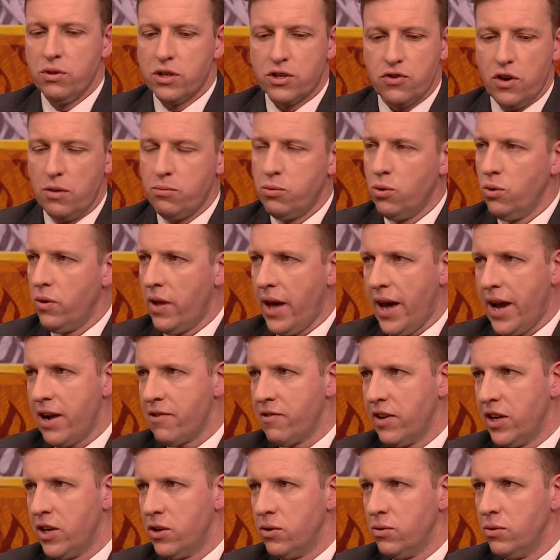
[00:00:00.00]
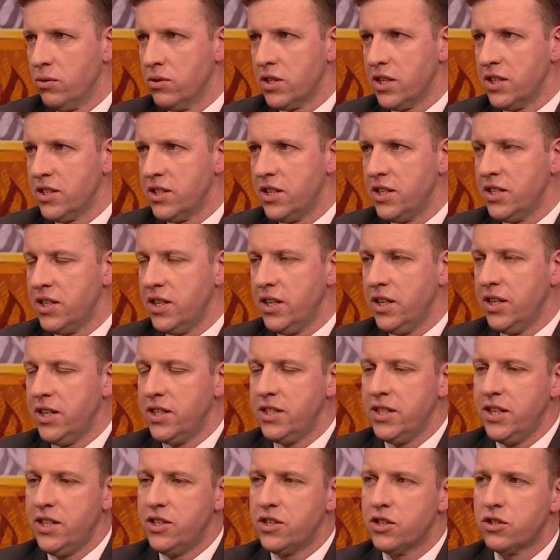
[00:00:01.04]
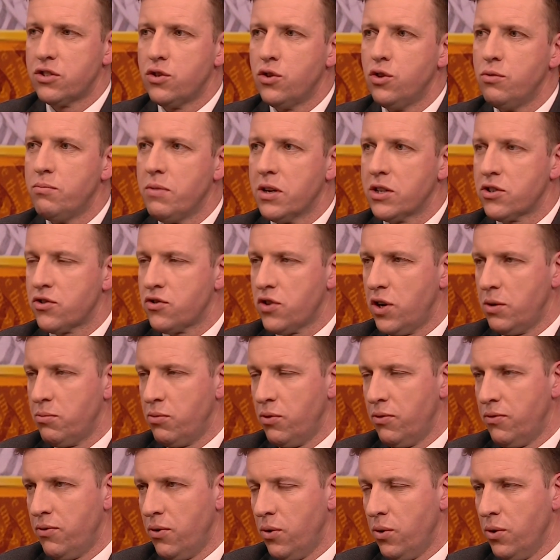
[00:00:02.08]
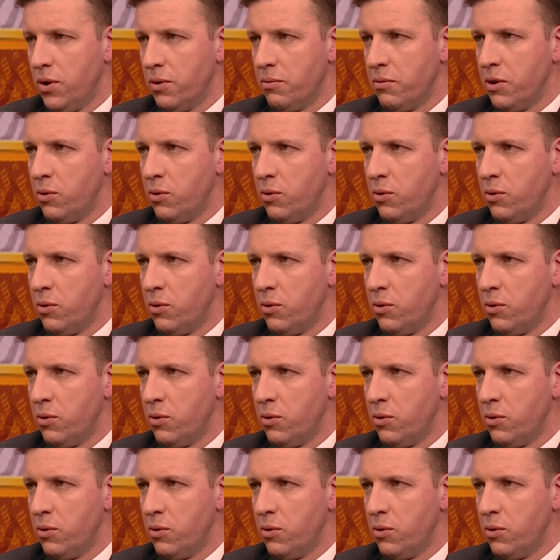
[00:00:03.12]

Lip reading: the trouble that Harry causes, is he just too much trouble for them?